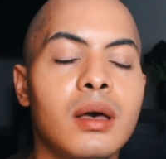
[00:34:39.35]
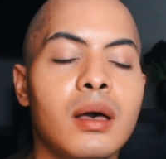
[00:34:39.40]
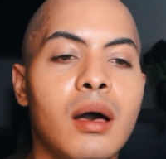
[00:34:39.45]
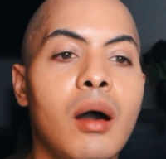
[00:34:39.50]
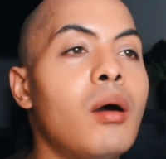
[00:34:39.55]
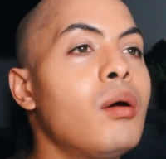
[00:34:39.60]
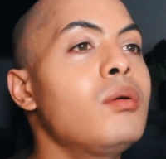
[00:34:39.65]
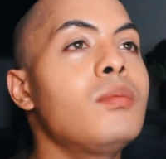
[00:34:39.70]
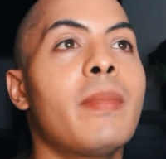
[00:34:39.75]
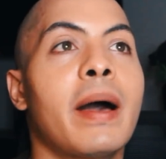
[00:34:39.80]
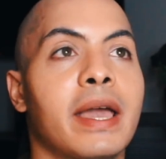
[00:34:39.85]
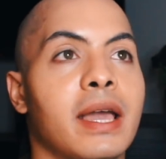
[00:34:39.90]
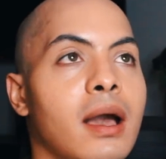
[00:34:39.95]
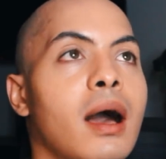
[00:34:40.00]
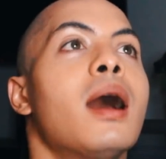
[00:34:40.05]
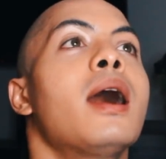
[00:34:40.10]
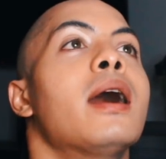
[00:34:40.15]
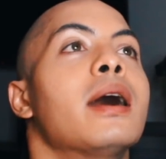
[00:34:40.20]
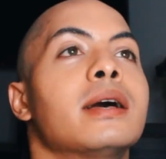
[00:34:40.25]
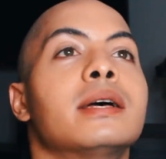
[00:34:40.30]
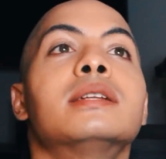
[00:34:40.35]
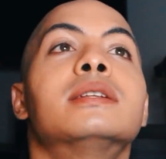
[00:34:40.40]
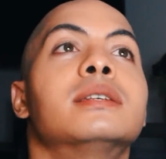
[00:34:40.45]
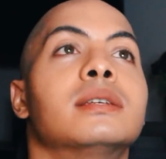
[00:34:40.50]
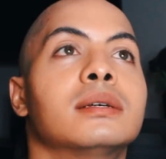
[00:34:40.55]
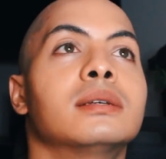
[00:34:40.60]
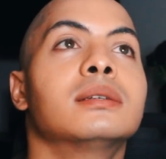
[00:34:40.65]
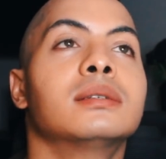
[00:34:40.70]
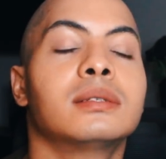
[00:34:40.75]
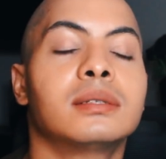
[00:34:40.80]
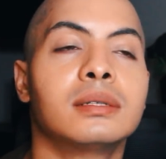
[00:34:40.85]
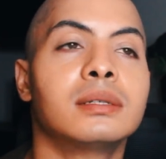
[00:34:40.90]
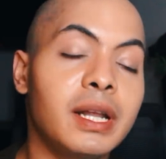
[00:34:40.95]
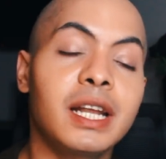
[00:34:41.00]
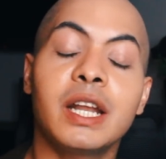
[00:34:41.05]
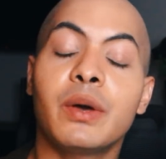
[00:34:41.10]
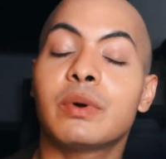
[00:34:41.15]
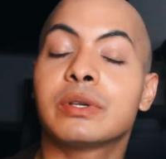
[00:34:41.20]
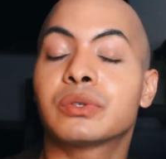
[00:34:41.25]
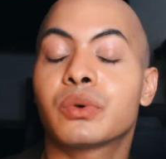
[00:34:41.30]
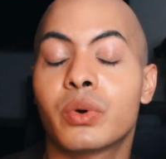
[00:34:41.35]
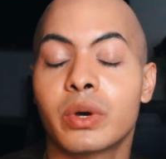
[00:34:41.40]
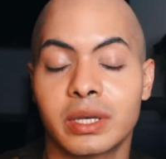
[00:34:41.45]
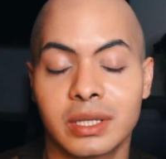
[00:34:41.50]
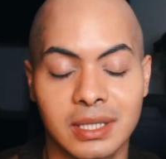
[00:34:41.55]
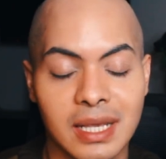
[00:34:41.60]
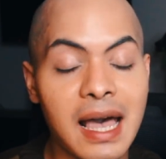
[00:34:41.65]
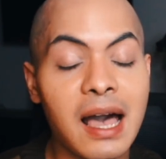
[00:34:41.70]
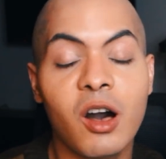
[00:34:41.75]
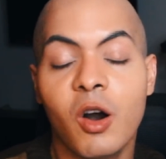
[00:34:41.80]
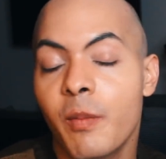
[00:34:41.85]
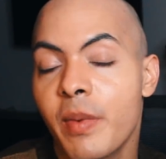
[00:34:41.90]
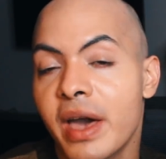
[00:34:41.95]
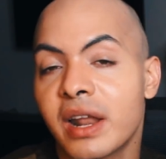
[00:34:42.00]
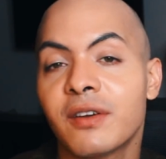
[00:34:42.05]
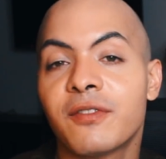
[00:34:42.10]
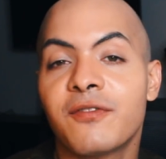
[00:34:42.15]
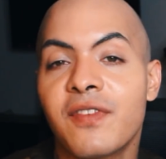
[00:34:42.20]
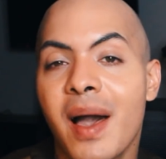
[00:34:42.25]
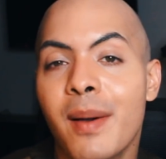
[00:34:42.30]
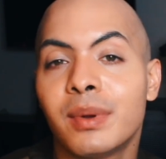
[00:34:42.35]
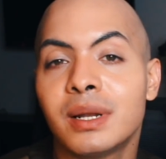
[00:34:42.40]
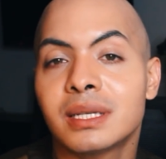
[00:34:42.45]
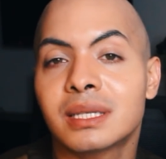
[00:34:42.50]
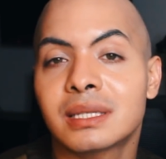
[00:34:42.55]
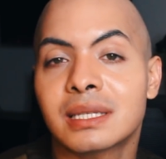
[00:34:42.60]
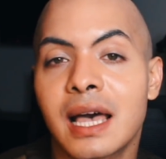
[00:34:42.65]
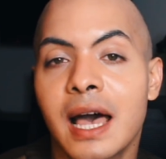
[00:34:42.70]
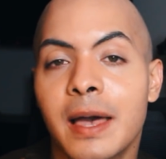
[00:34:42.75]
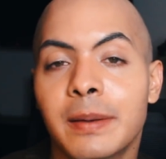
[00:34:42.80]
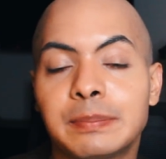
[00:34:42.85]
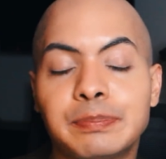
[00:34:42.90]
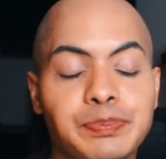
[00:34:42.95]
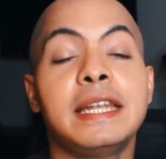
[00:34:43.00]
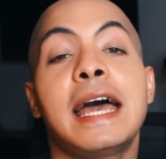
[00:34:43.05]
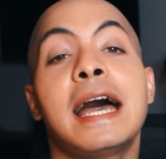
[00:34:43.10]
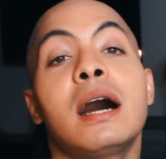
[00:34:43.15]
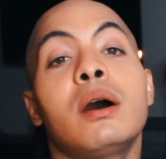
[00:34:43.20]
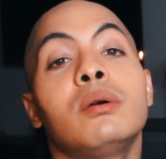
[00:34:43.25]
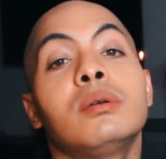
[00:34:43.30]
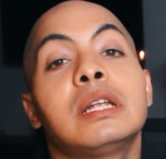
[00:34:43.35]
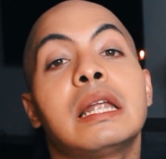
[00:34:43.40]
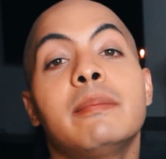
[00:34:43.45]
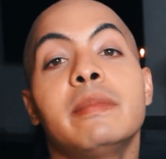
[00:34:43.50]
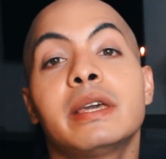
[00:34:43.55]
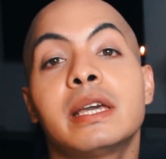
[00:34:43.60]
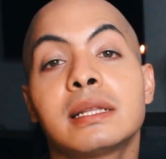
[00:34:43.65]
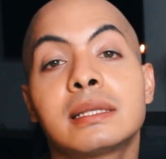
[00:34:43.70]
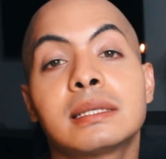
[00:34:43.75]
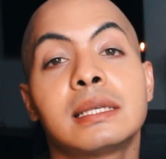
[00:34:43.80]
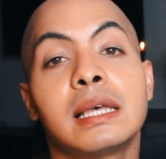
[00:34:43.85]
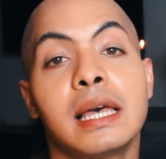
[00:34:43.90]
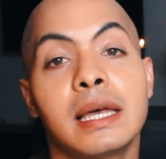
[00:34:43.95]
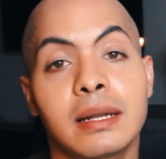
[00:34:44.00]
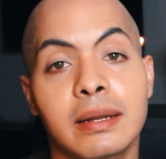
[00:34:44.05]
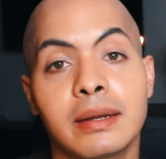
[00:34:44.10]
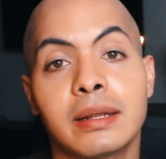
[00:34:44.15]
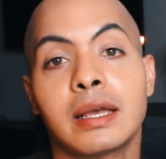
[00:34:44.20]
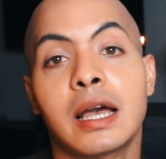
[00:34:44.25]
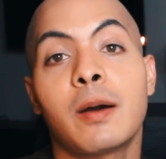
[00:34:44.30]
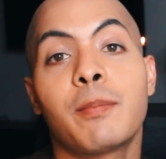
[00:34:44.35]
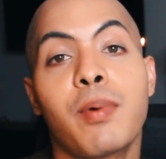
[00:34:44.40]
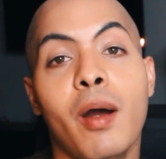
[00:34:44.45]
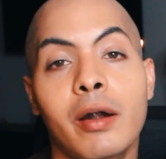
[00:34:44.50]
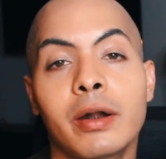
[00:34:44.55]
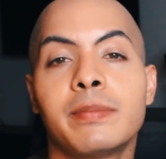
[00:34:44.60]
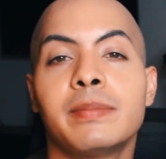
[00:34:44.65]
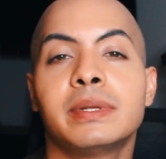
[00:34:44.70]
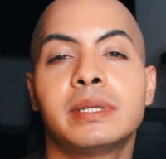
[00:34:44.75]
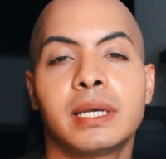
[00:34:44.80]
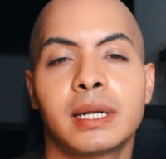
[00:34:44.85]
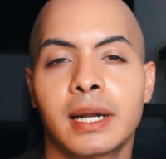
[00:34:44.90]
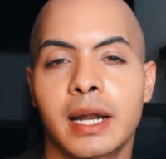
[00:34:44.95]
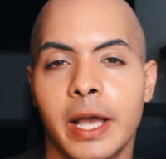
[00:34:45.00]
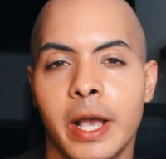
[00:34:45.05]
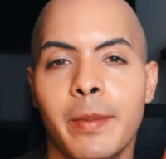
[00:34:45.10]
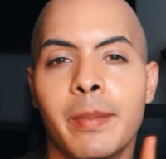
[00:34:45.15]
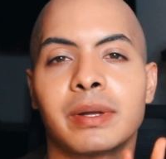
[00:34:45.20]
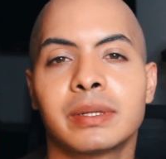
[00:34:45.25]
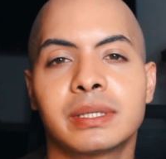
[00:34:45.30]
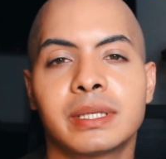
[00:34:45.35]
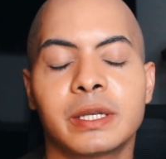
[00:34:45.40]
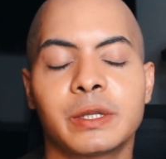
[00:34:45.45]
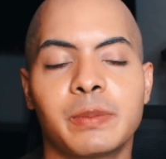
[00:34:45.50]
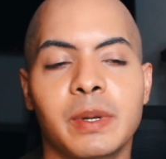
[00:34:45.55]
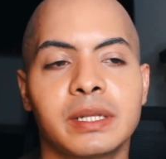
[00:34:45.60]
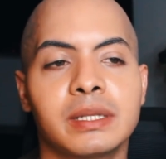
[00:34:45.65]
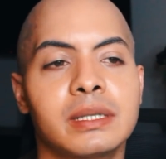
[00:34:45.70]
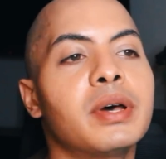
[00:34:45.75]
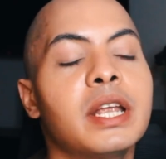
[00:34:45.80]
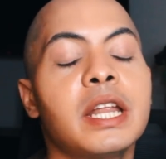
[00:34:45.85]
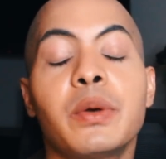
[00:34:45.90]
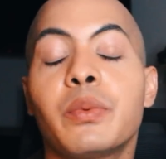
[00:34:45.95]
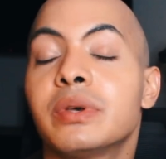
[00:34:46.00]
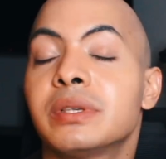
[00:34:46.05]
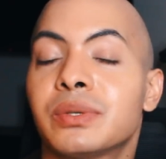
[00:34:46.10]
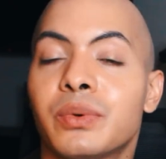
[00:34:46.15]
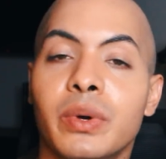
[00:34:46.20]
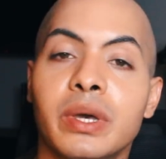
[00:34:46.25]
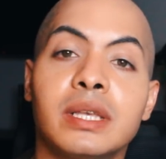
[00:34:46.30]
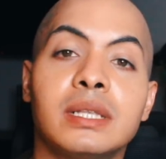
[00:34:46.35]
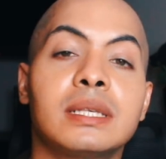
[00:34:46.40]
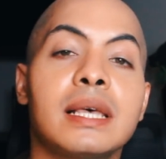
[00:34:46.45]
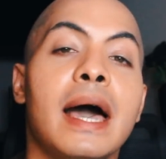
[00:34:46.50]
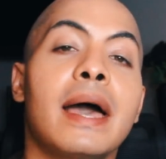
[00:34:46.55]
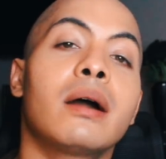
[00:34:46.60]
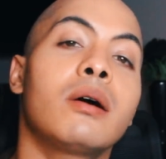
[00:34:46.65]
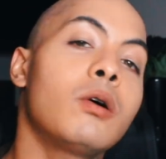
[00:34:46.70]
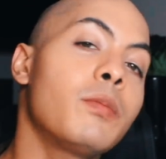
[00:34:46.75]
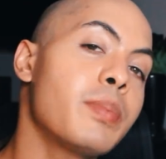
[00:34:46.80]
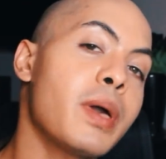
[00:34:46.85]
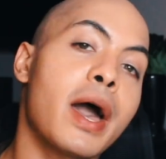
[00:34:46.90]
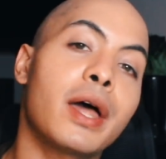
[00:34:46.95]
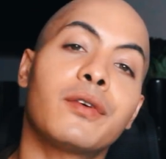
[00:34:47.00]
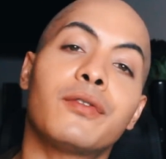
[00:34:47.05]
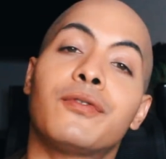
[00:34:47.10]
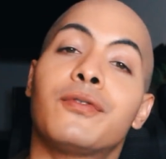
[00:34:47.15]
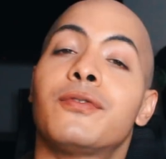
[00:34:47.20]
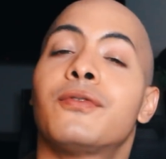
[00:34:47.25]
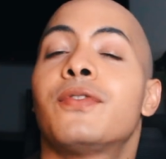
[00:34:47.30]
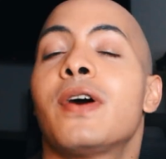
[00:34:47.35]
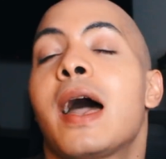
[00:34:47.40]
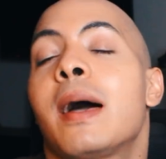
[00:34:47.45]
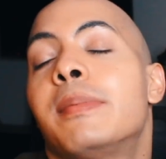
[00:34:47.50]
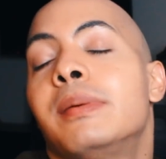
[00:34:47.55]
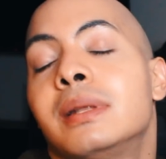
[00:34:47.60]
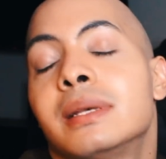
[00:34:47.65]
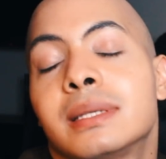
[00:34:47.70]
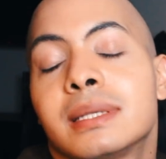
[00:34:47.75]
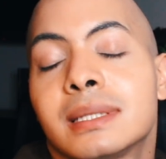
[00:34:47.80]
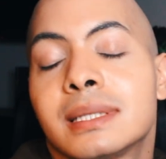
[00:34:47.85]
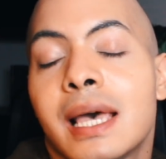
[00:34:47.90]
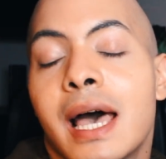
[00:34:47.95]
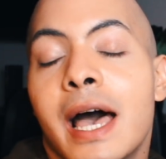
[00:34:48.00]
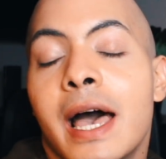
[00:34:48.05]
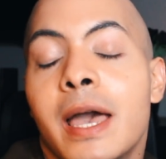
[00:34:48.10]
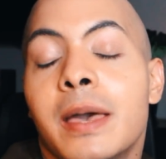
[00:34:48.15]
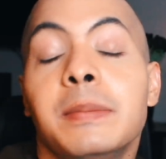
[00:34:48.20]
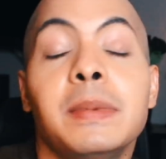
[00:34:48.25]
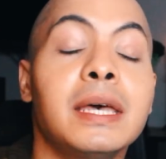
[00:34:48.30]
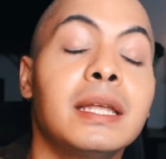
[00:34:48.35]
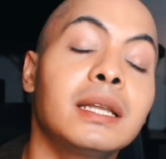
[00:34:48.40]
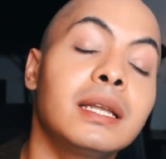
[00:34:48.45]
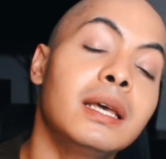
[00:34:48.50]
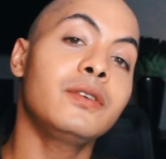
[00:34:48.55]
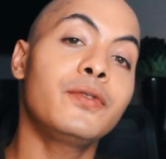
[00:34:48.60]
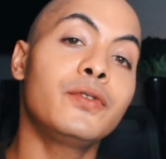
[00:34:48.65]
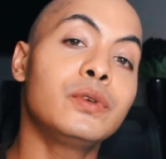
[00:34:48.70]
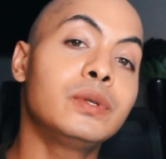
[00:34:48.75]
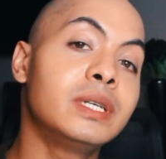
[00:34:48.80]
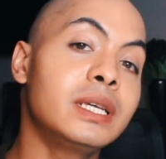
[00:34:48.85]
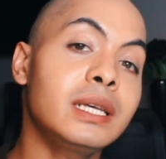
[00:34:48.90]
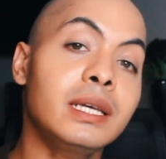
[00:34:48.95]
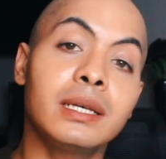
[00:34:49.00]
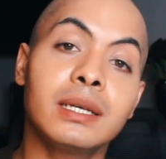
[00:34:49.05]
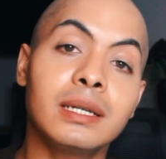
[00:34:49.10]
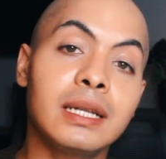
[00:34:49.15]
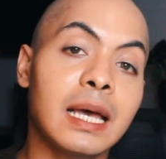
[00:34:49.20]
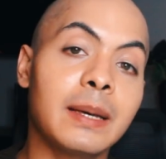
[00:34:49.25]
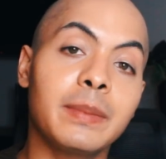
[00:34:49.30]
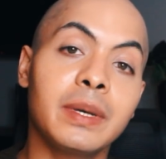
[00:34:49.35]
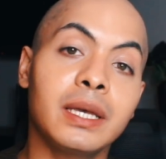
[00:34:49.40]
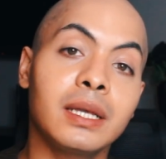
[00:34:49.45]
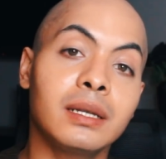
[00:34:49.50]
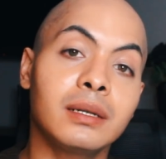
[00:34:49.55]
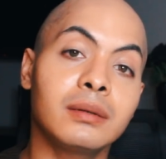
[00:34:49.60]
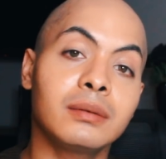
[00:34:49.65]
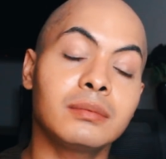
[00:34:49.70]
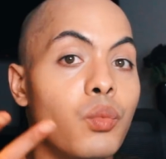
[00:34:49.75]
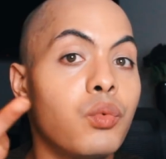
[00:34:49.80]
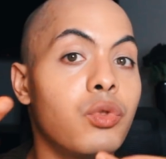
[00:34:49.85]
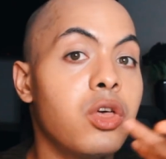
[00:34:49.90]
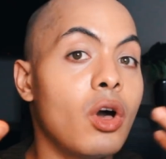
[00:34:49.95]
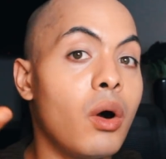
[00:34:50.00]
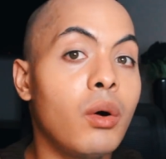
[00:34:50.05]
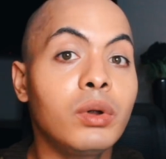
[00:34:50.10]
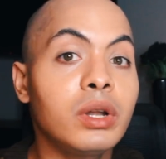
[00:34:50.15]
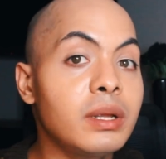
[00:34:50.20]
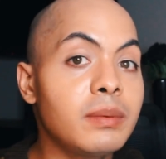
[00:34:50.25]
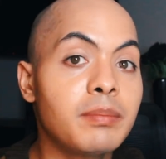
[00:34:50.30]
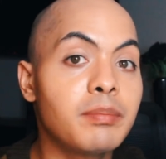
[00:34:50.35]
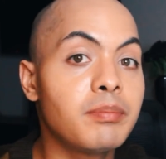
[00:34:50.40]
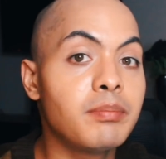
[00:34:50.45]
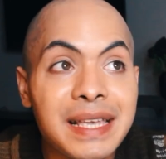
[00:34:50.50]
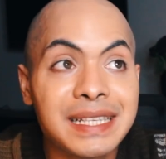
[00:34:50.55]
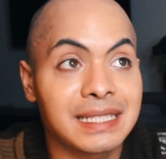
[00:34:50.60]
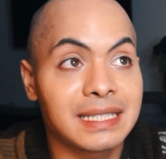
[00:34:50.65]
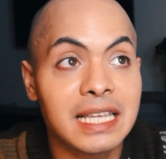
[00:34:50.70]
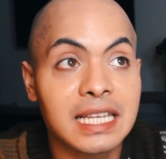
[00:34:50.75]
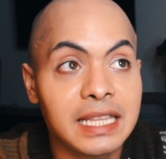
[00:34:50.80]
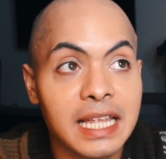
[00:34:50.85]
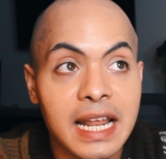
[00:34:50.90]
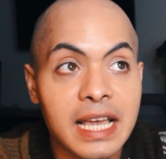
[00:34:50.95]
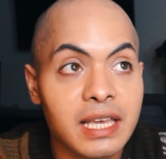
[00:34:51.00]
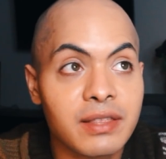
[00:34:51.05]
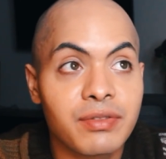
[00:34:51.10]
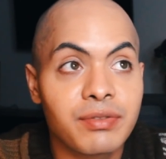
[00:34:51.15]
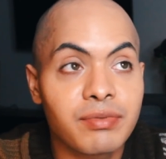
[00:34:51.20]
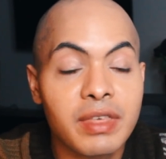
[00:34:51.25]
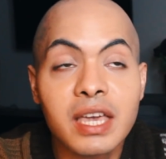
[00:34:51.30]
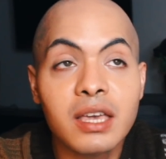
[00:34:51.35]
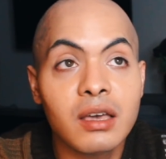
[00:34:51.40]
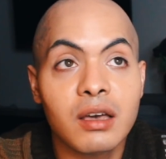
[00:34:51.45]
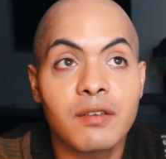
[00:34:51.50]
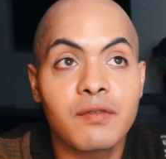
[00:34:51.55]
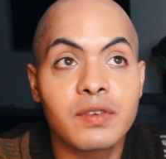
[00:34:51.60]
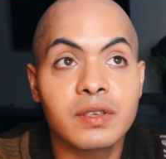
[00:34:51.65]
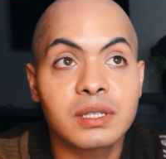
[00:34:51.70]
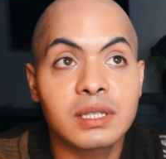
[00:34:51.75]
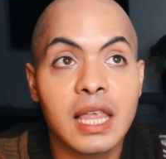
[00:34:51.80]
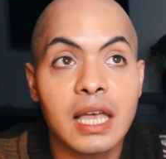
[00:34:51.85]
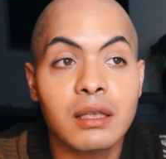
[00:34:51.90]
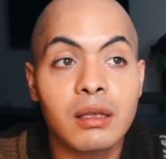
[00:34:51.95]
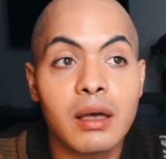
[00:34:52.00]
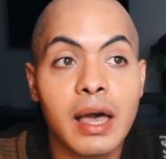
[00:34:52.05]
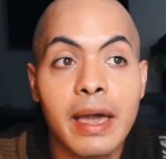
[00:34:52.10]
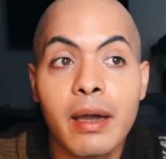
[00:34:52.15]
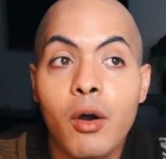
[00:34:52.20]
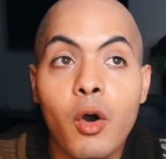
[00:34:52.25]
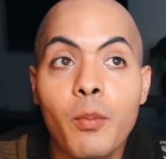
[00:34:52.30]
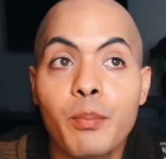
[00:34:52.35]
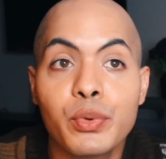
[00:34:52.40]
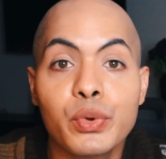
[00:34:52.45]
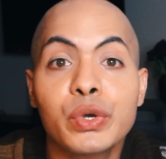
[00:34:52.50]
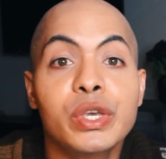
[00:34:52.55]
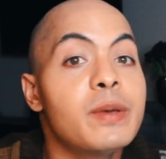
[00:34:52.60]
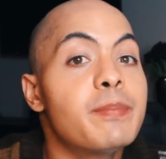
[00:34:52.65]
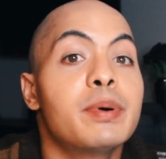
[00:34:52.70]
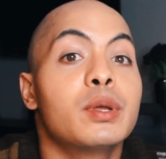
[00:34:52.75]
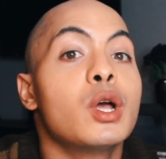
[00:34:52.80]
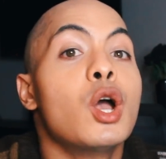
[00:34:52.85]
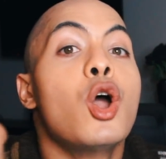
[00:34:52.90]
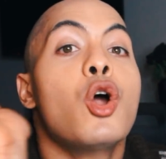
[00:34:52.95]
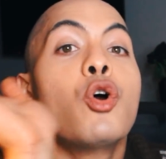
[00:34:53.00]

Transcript: Oh my god. But anyways, queens, I hope you had a fabulous time. Now, let me get to editing. I'll probably be done in like about 6 months. But anyways, queens, I hope you had a fabulous time. And if you did, the only best thing that I can think of is that I hope you keep it